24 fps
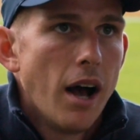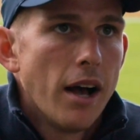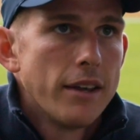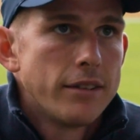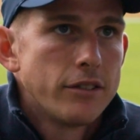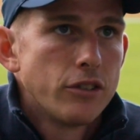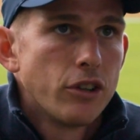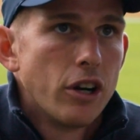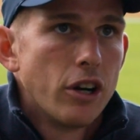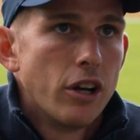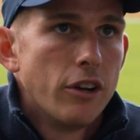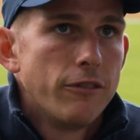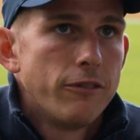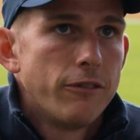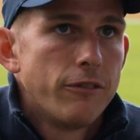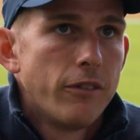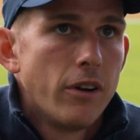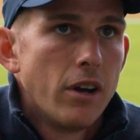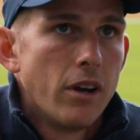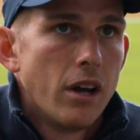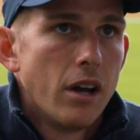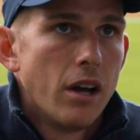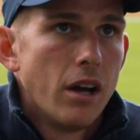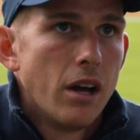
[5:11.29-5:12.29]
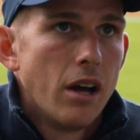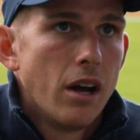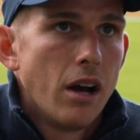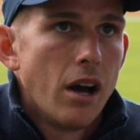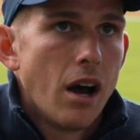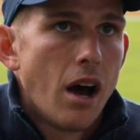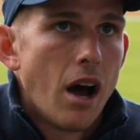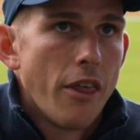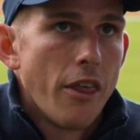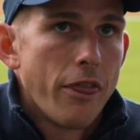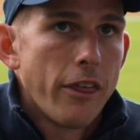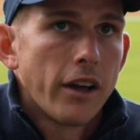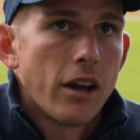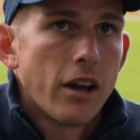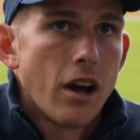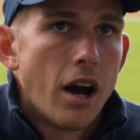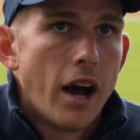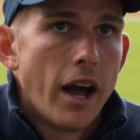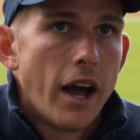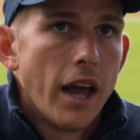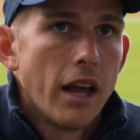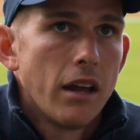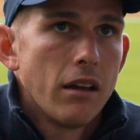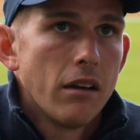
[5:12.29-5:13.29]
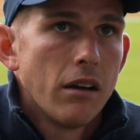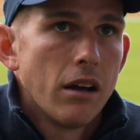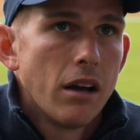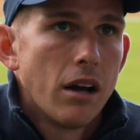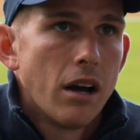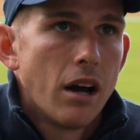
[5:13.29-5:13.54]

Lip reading: think I